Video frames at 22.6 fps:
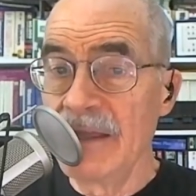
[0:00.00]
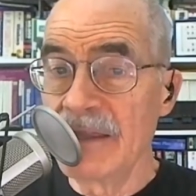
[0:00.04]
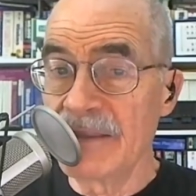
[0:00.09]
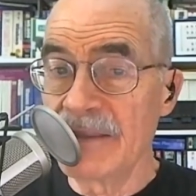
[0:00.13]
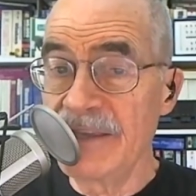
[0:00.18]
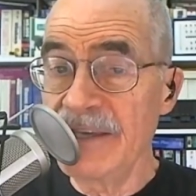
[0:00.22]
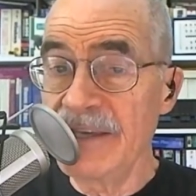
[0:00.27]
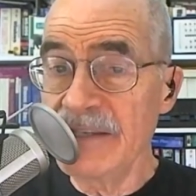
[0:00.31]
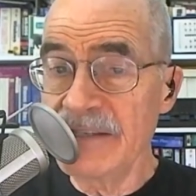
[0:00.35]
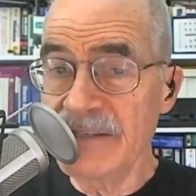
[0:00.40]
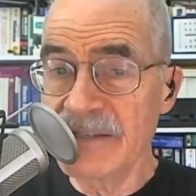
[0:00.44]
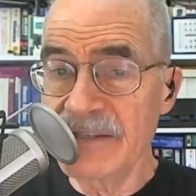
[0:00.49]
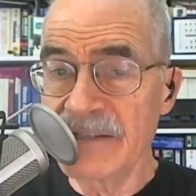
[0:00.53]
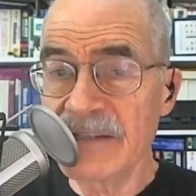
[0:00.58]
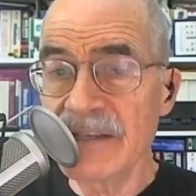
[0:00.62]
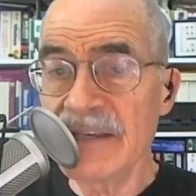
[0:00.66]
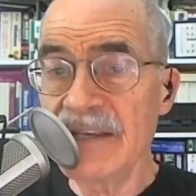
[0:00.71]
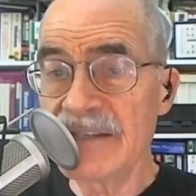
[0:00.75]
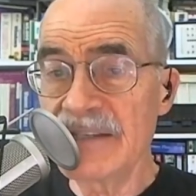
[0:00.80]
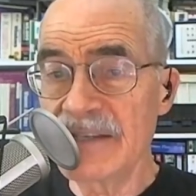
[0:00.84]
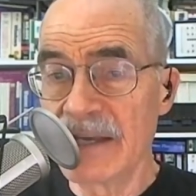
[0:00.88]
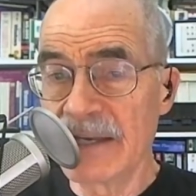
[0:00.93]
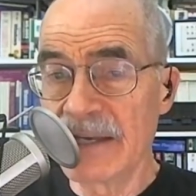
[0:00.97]
This
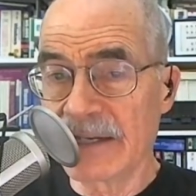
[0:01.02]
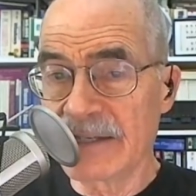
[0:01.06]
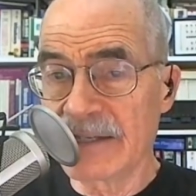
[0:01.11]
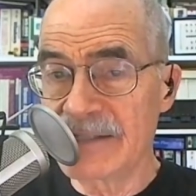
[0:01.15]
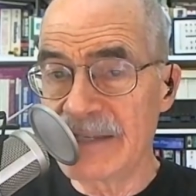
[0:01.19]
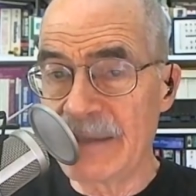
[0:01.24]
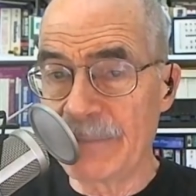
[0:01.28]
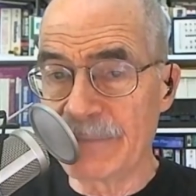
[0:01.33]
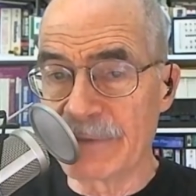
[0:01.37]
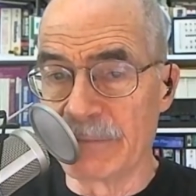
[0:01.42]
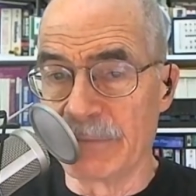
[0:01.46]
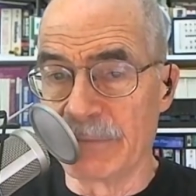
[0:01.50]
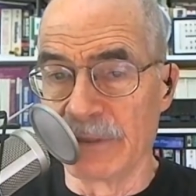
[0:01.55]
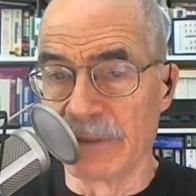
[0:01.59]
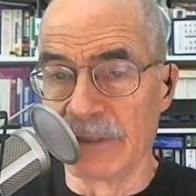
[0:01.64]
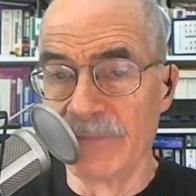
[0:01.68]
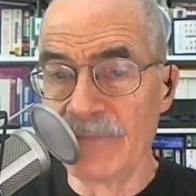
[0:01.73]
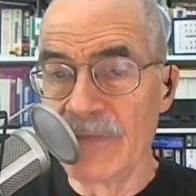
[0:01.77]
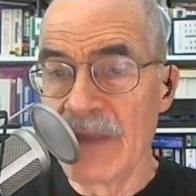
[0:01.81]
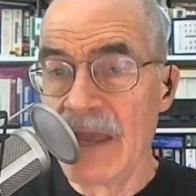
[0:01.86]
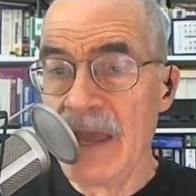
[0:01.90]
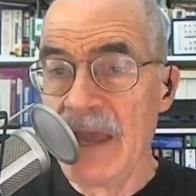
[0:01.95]
is unacceptable.